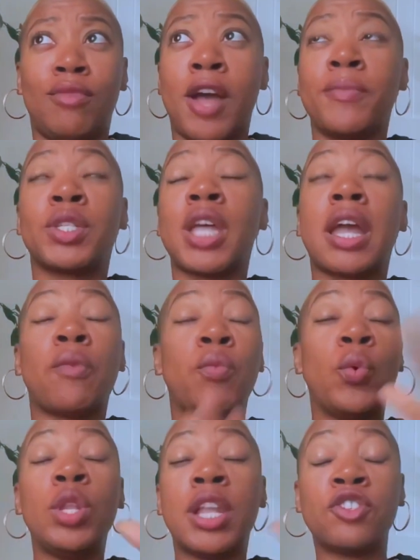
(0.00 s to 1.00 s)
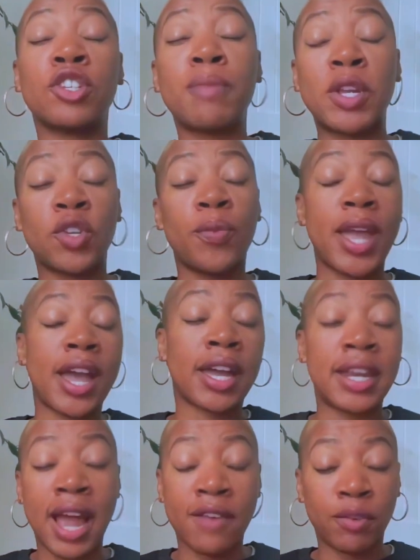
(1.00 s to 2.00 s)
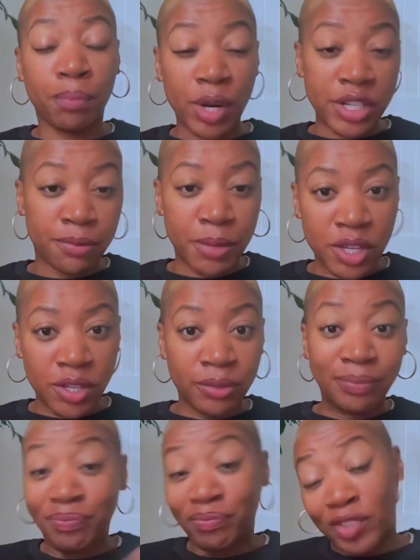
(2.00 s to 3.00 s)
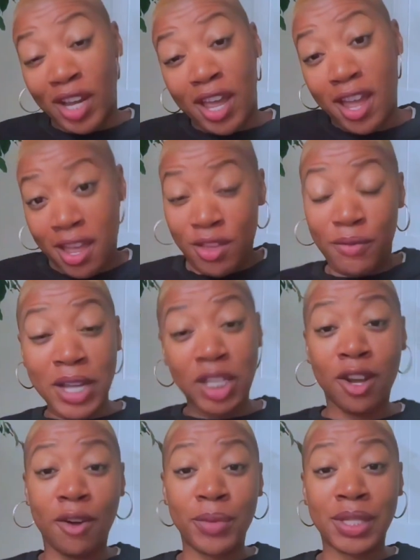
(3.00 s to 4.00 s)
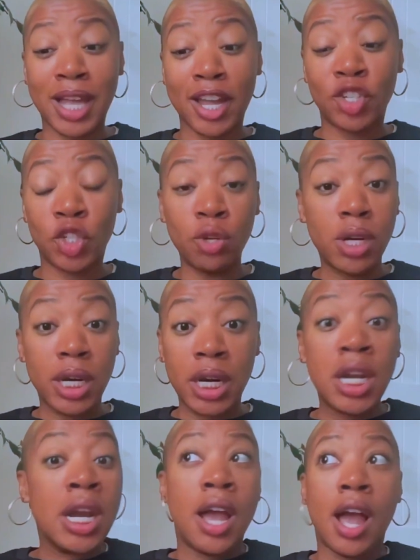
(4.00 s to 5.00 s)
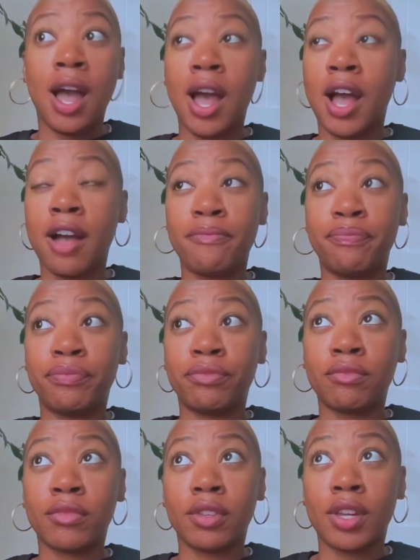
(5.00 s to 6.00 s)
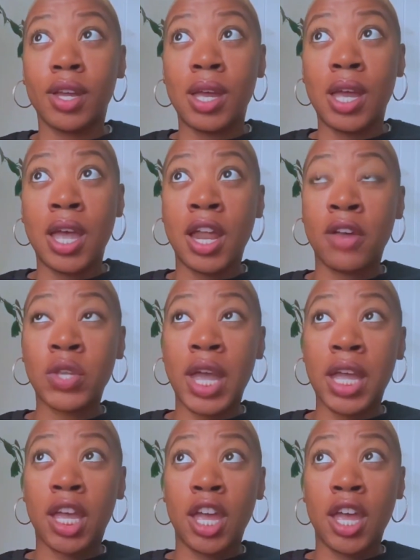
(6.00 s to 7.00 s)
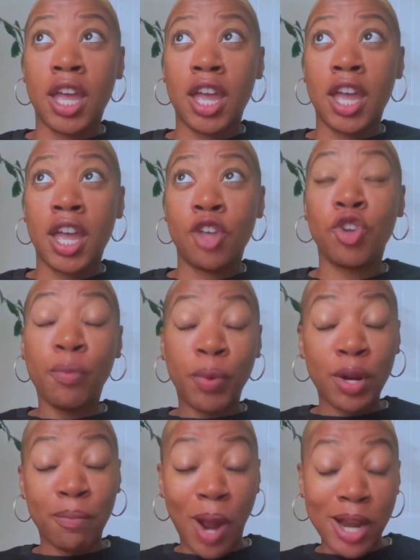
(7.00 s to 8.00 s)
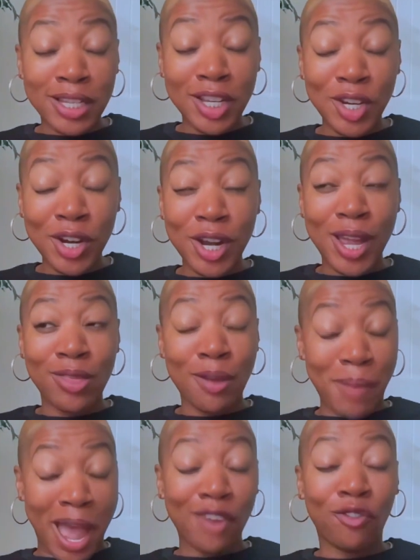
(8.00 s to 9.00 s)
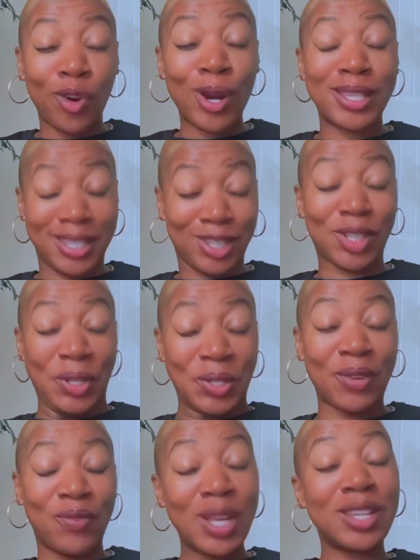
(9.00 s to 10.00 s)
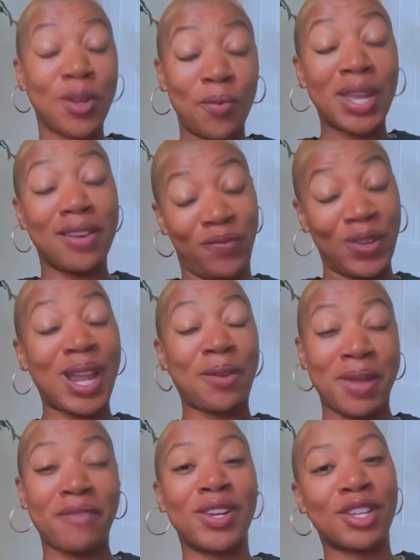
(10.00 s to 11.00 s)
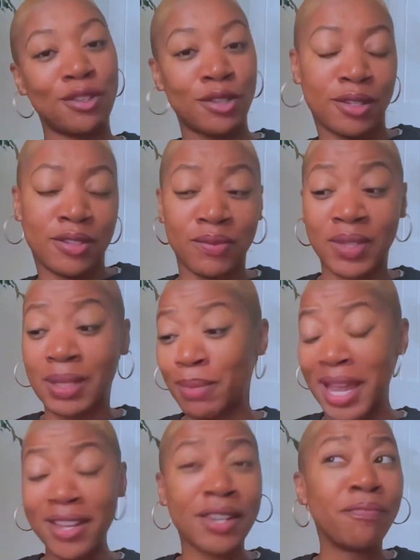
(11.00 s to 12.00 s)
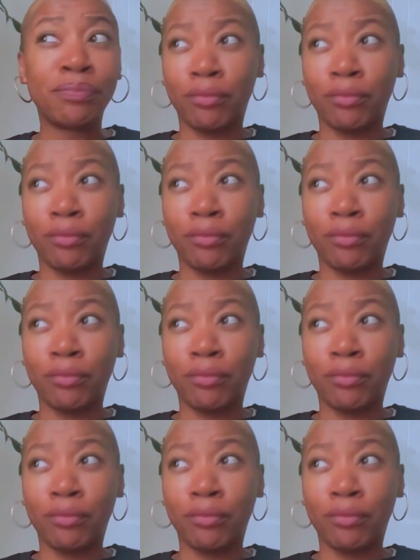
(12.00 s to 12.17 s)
I was like, let's just make sure we can have a brunch menu. And the restaurant was like, sure. Um, and I was like, and you'll put a bartender in the back for us exclusively so we can feel like we have an exclusive space.